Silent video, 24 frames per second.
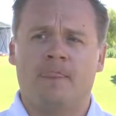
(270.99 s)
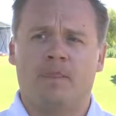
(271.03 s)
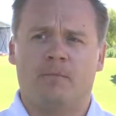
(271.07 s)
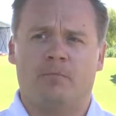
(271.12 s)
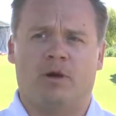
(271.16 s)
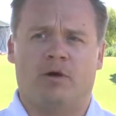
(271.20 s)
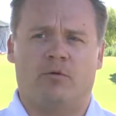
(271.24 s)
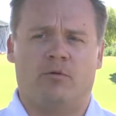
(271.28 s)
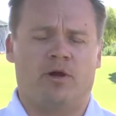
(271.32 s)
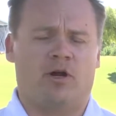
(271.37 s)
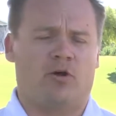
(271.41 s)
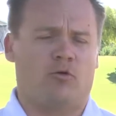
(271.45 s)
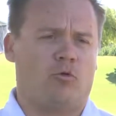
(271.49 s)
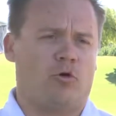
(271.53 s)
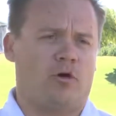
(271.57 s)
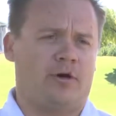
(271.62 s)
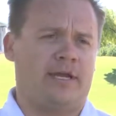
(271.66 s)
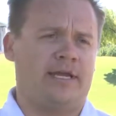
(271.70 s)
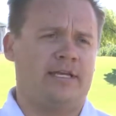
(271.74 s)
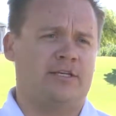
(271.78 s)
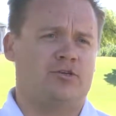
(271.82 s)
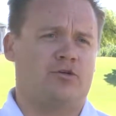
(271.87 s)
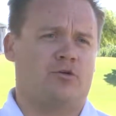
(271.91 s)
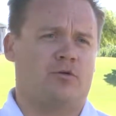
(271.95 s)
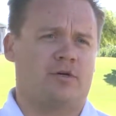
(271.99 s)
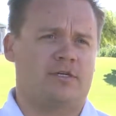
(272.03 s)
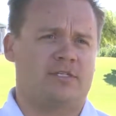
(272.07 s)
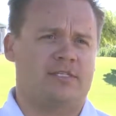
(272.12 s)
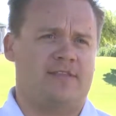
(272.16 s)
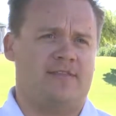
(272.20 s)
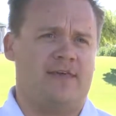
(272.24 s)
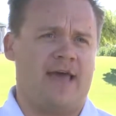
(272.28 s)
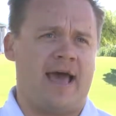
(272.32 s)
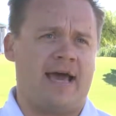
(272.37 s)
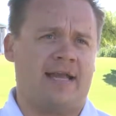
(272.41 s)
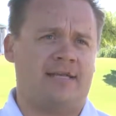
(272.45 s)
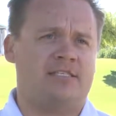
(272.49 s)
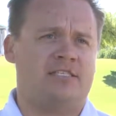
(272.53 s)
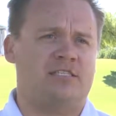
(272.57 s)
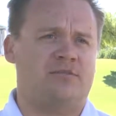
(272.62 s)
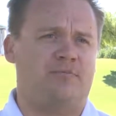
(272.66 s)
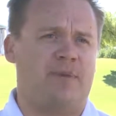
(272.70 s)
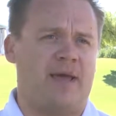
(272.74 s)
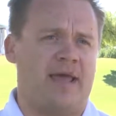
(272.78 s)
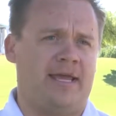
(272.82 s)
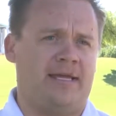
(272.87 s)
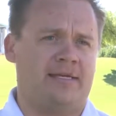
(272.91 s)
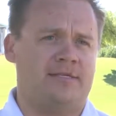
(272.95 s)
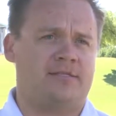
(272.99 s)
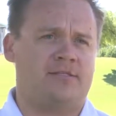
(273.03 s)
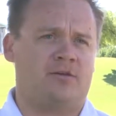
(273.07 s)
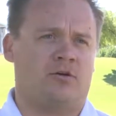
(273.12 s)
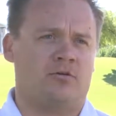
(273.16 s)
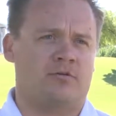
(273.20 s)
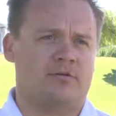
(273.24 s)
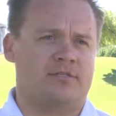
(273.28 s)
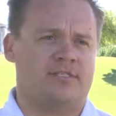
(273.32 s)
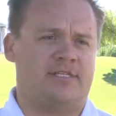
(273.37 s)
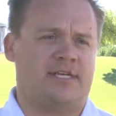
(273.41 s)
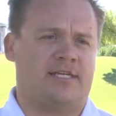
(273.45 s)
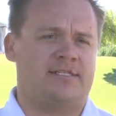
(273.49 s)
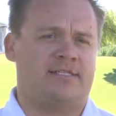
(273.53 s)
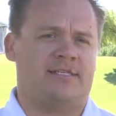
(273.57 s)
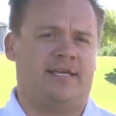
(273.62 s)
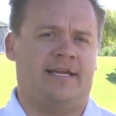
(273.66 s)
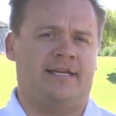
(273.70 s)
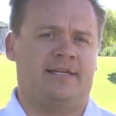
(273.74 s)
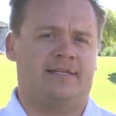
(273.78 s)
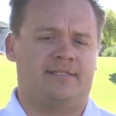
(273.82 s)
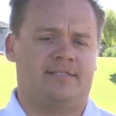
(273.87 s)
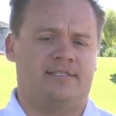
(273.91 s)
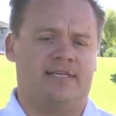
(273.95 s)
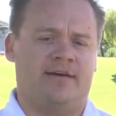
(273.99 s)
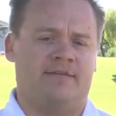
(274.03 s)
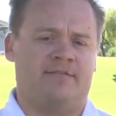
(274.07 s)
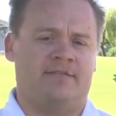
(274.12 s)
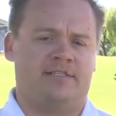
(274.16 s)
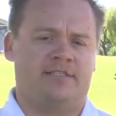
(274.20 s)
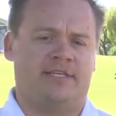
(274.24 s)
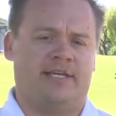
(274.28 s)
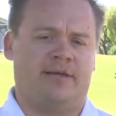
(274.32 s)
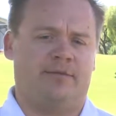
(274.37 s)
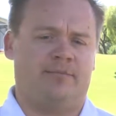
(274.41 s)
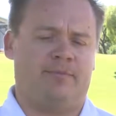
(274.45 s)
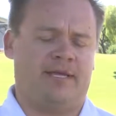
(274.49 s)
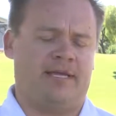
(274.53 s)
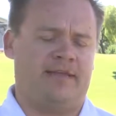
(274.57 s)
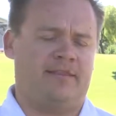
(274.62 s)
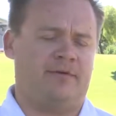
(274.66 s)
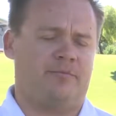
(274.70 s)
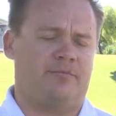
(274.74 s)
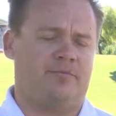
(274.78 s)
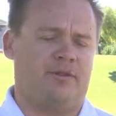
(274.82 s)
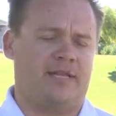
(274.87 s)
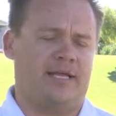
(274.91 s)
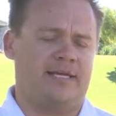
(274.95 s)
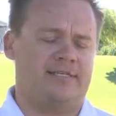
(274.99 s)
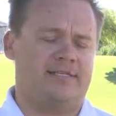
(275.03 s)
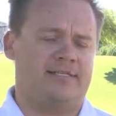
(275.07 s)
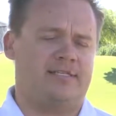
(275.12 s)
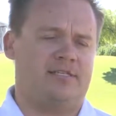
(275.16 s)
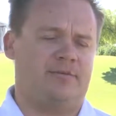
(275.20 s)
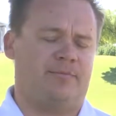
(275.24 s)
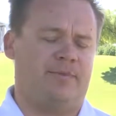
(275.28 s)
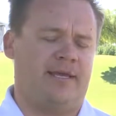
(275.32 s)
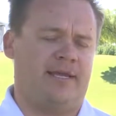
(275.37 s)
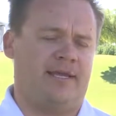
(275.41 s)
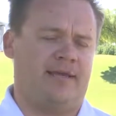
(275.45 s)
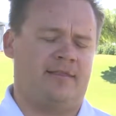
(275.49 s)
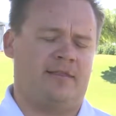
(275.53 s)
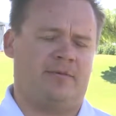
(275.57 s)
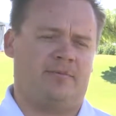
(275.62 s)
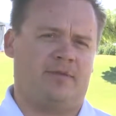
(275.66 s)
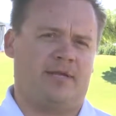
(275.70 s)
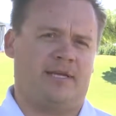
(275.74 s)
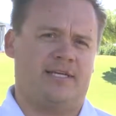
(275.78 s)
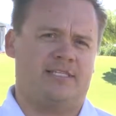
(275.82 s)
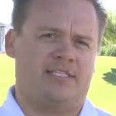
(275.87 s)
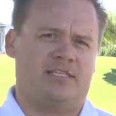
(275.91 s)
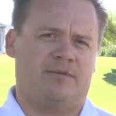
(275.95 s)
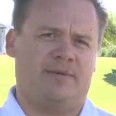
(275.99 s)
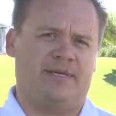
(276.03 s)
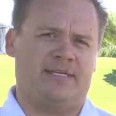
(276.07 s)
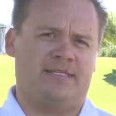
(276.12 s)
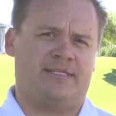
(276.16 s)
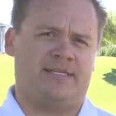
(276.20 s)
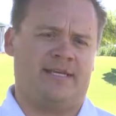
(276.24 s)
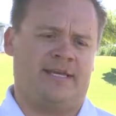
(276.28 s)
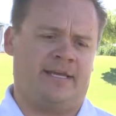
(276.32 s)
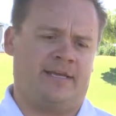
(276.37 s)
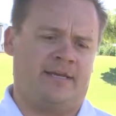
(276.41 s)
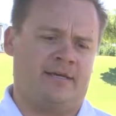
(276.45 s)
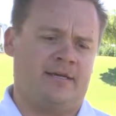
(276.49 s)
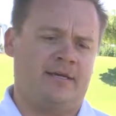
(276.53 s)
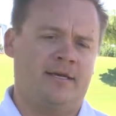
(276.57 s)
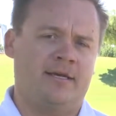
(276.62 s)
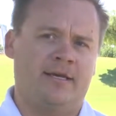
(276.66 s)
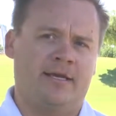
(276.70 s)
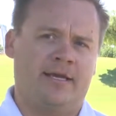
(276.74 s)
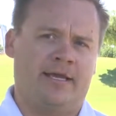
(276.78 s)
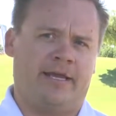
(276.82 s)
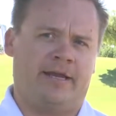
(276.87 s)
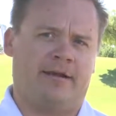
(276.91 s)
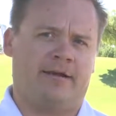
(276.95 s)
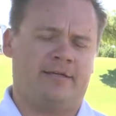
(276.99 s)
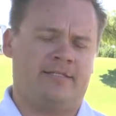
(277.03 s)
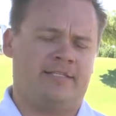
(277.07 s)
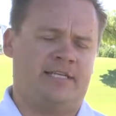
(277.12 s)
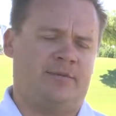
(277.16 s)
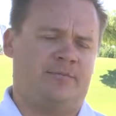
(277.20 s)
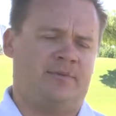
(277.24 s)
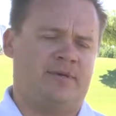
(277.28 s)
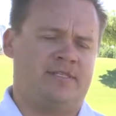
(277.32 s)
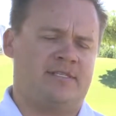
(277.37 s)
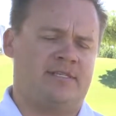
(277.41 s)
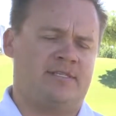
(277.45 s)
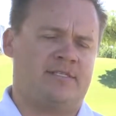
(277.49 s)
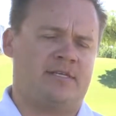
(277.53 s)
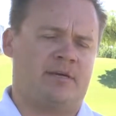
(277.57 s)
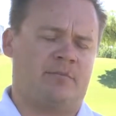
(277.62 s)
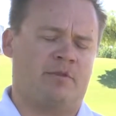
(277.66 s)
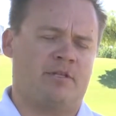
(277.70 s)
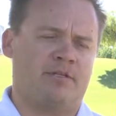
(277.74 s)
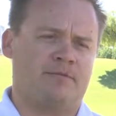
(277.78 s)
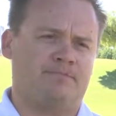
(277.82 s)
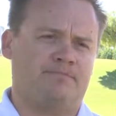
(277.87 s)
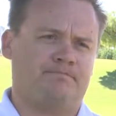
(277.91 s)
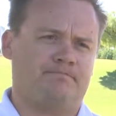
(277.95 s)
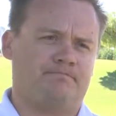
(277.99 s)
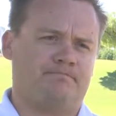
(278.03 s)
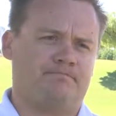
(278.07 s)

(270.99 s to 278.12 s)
but we are working towards that space, holes 16 and 17 be the place to be and the place to be seen here at TPC Summerlin.